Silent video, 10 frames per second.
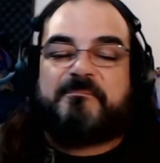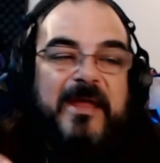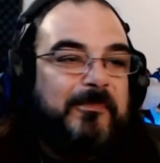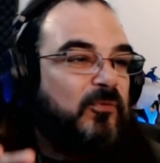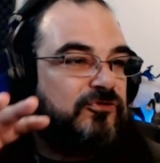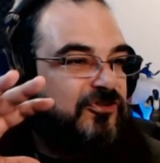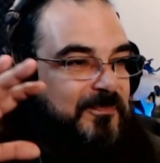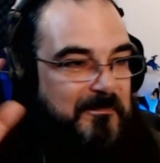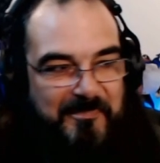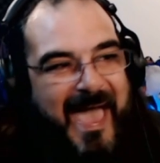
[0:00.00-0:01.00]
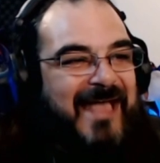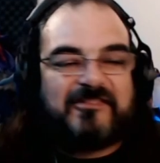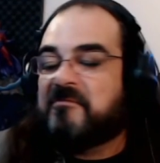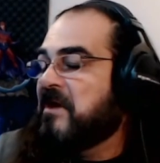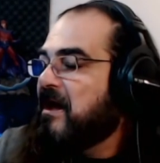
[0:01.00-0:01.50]
people will just
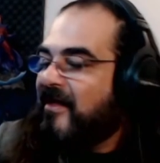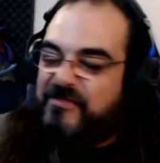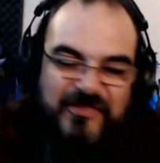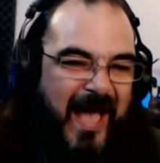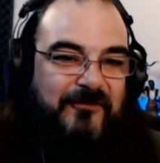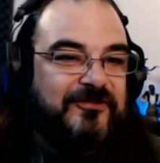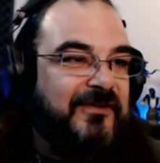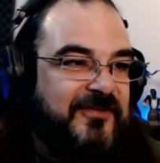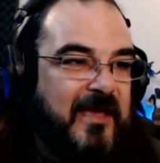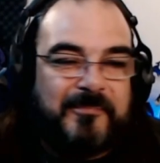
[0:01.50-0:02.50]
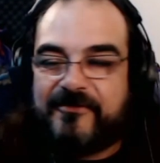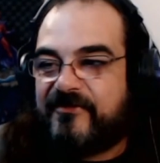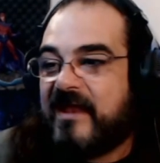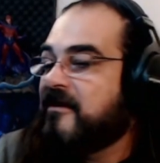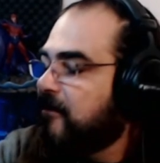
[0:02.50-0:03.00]
back them a thousand and ten
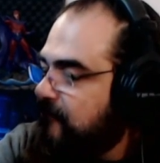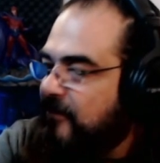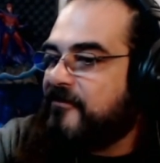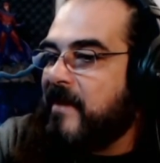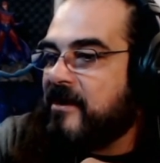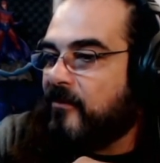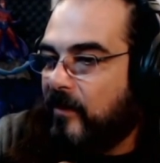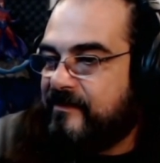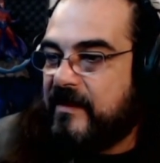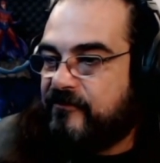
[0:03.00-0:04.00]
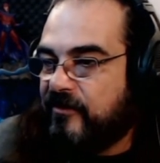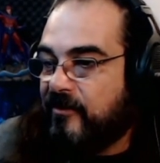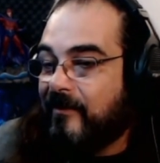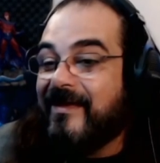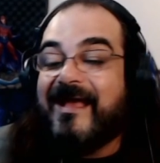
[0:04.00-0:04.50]
percent. Doesn't matter what they
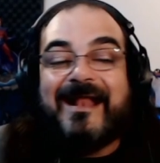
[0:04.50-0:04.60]
do.